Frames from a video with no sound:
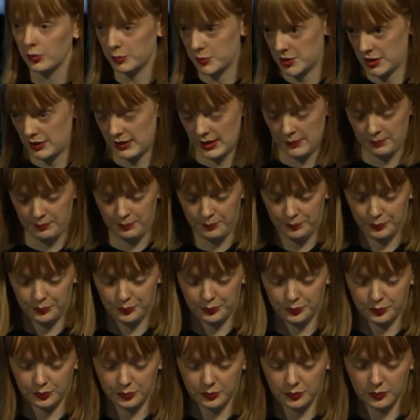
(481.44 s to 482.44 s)
to them.
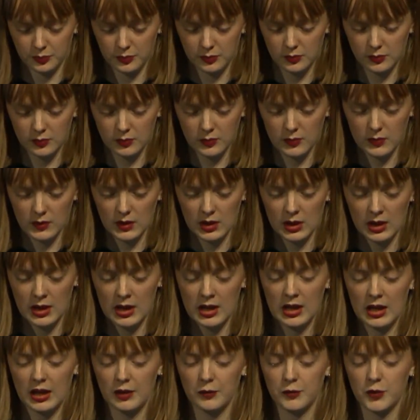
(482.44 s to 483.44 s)

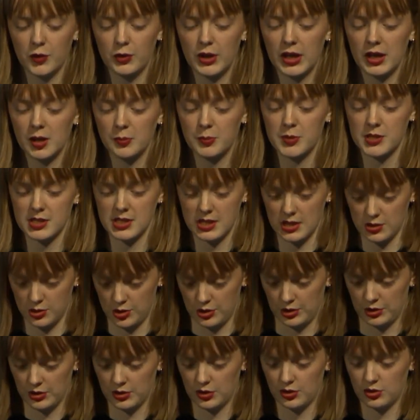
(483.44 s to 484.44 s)
If you're in a
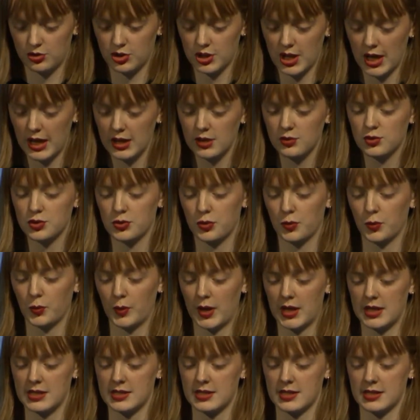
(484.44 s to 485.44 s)
position to change the
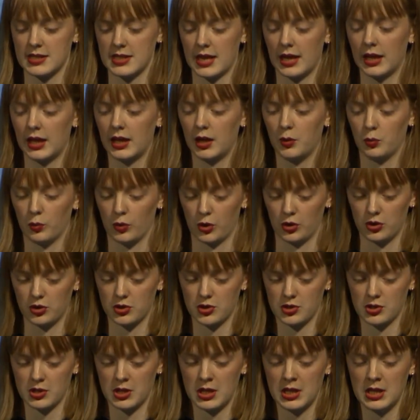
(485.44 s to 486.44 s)
way society
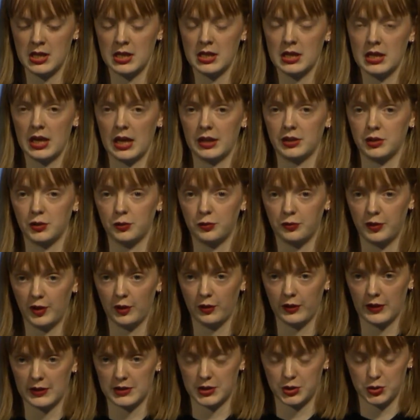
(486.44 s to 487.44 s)
works, and you feel
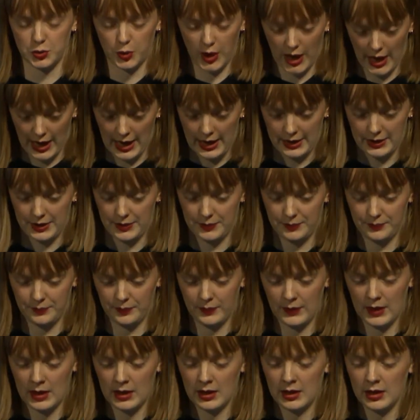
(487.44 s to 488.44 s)
that you can,
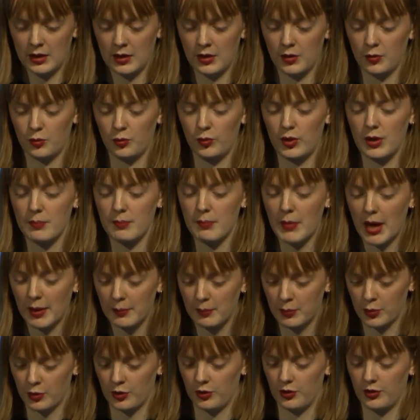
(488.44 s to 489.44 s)

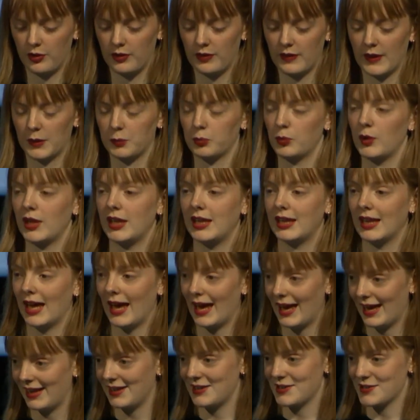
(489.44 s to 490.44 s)
remember that we
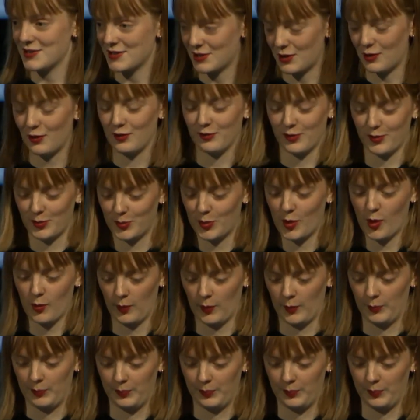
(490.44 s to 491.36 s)
can solve the problem.